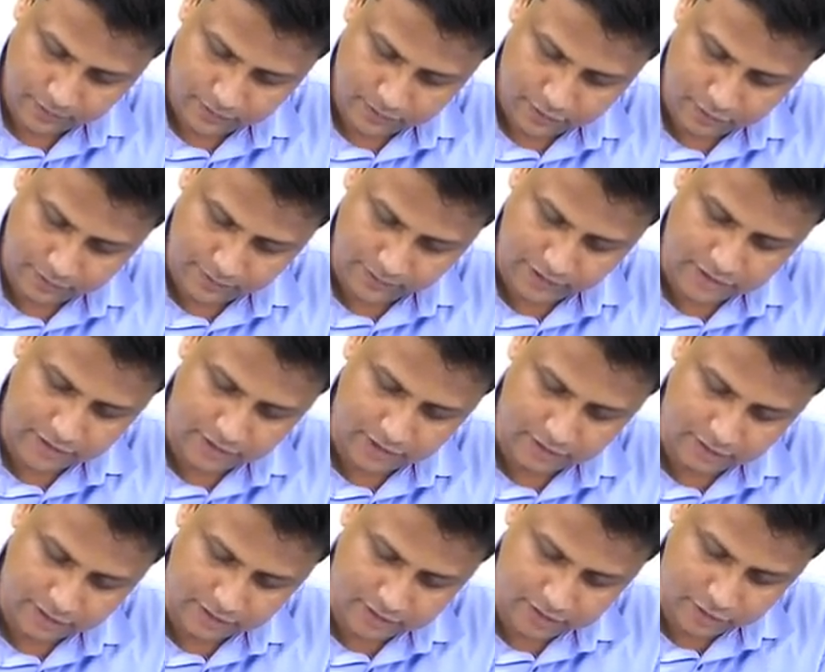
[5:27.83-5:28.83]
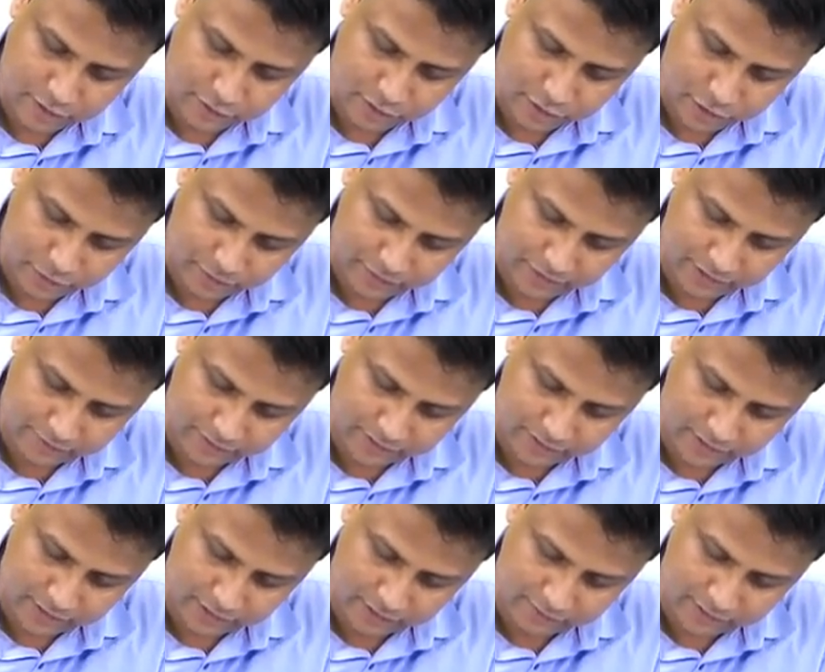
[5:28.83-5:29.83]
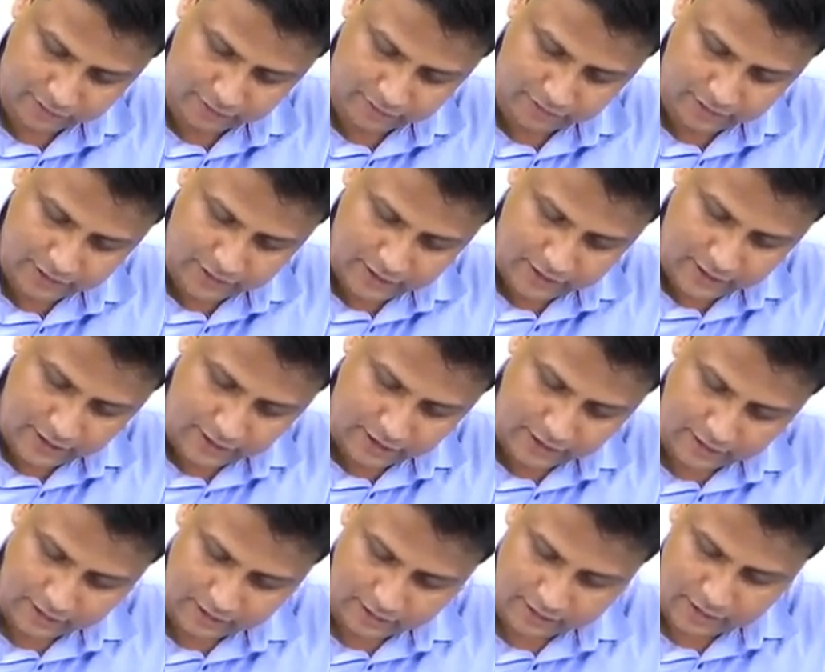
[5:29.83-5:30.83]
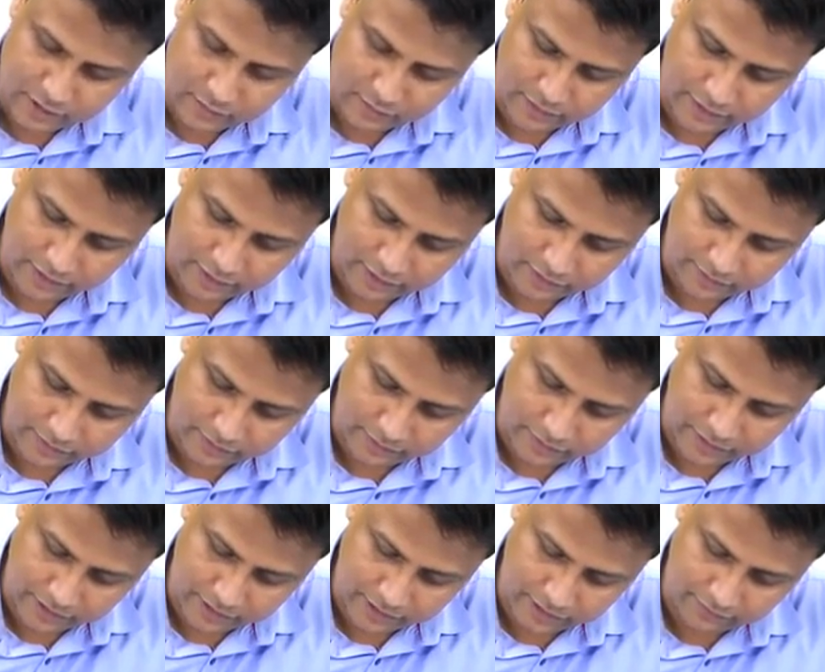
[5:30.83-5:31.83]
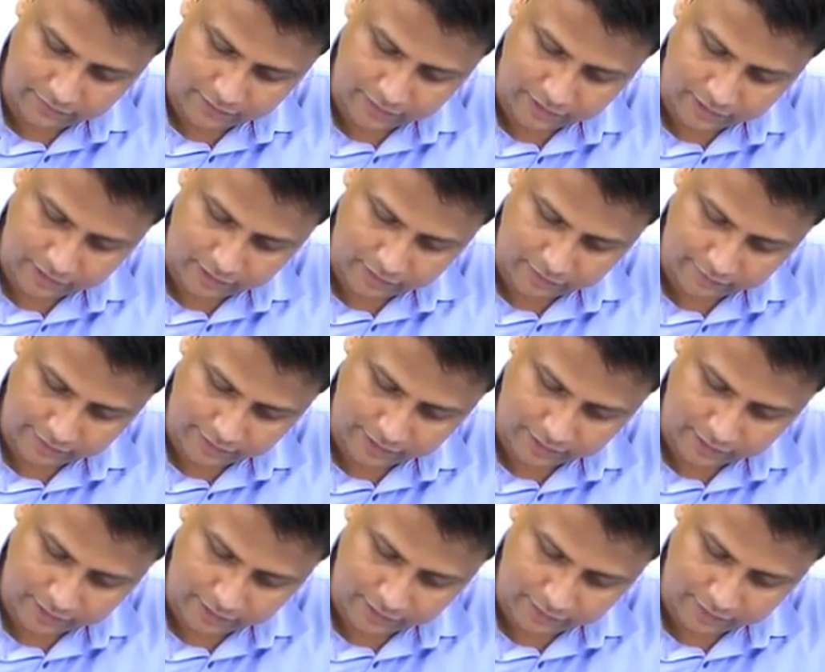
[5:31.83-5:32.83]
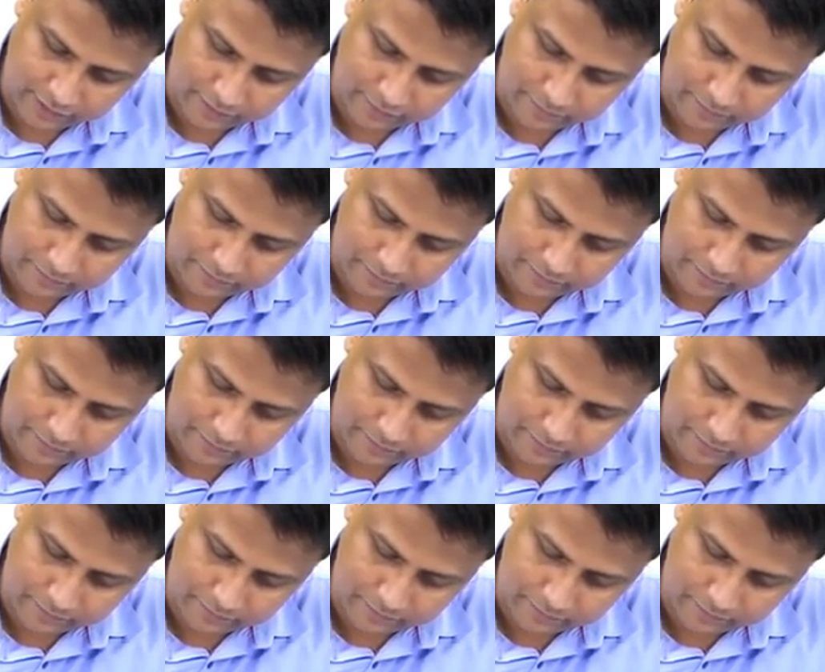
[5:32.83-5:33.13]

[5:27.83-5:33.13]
So imagine here, this is your superior vena cava, and this one here will be the inferior vena cava.